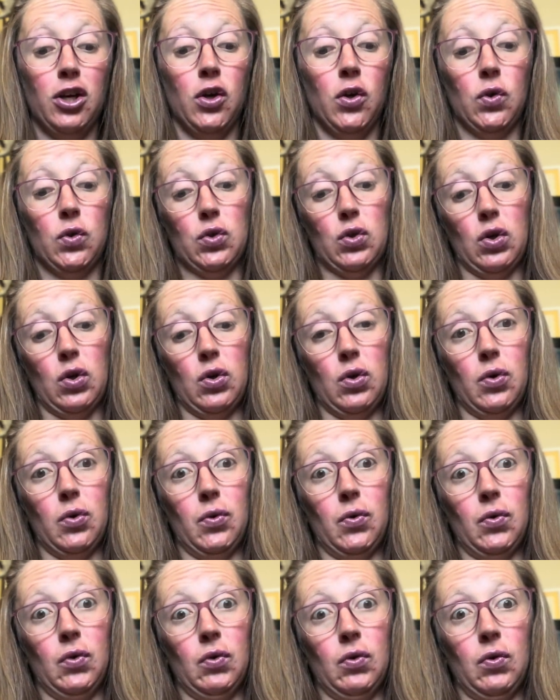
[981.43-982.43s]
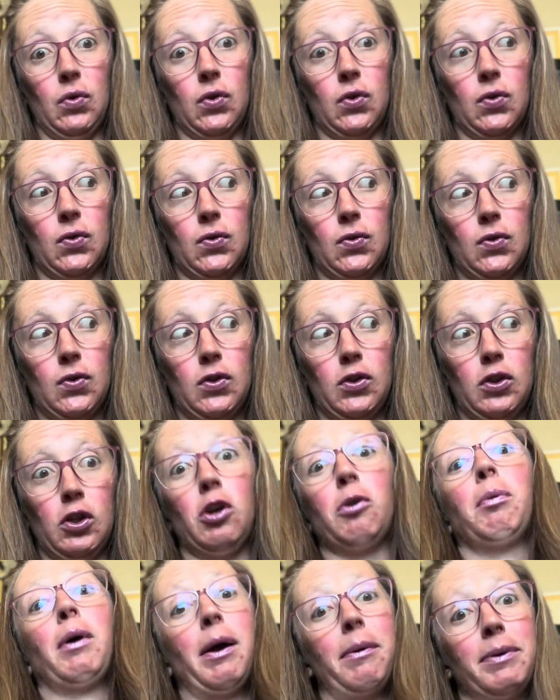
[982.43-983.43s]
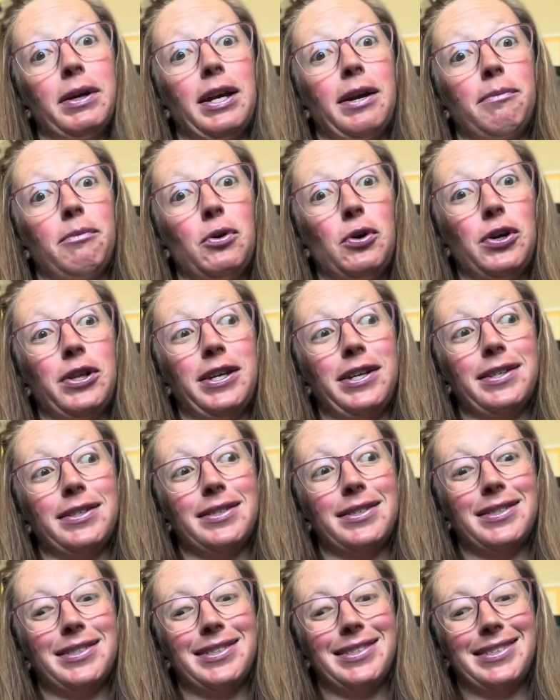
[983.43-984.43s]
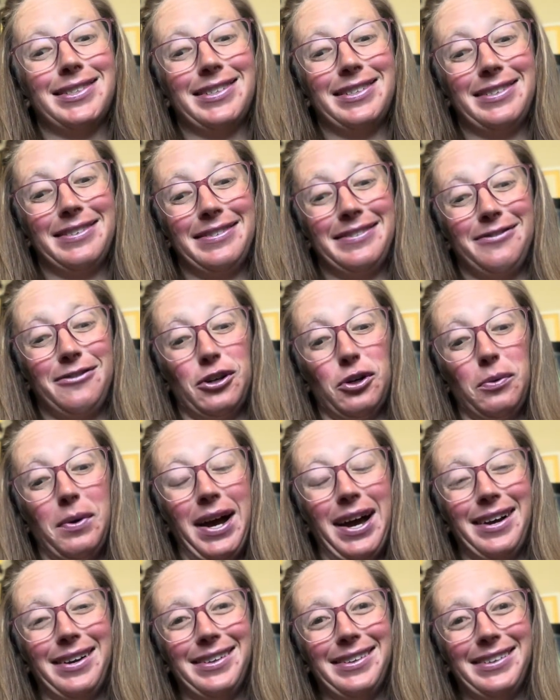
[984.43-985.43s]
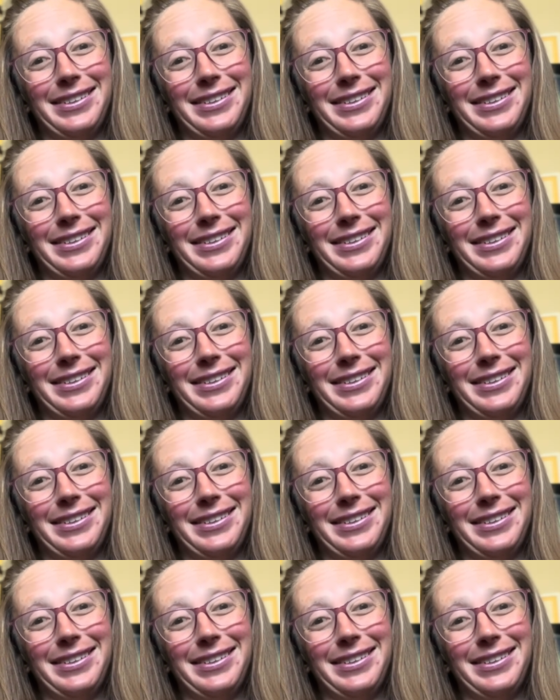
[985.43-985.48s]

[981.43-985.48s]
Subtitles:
So you'll probably get more of these for a while.